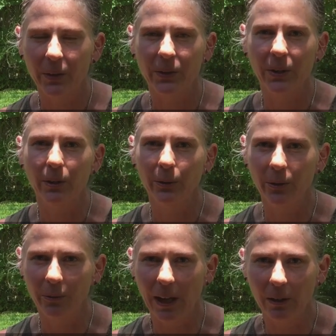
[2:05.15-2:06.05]
This has
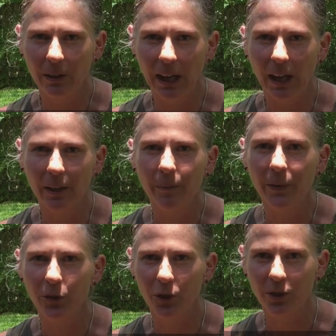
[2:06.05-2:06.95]
included Falun Gong,
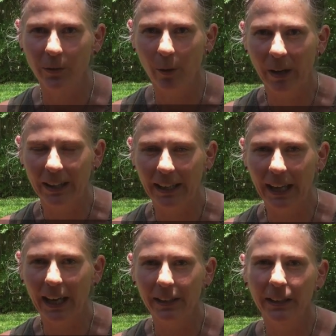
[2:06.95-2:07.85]
the Church of Almighty
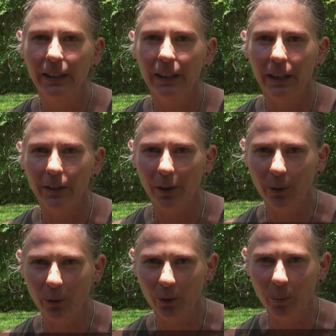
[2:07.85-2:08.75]
God, and
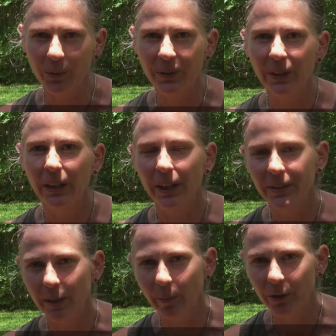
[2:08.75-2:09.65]
other groups,
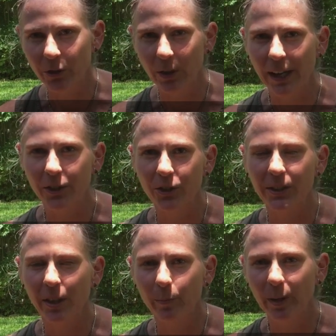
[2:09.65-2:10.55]
and similar
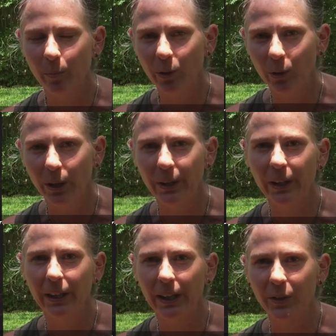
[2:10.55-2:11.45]
strategies have been
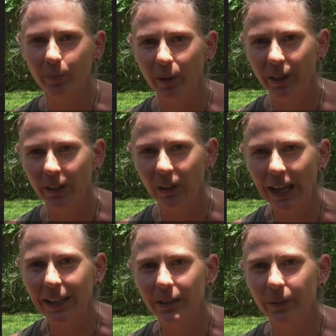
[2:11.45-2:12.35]
employed against
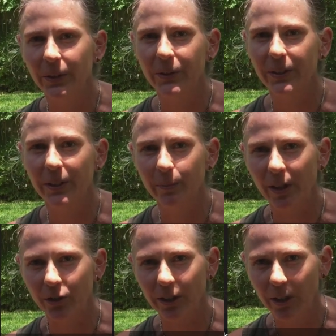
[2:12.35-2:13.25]
political activists,
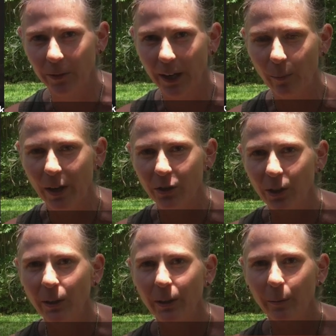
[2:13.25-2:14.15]
especially
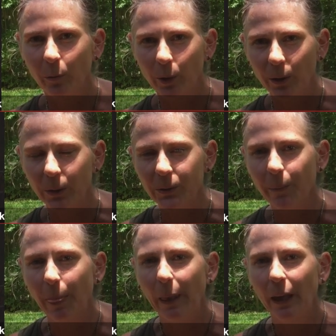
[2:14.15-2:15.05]
environmental workers.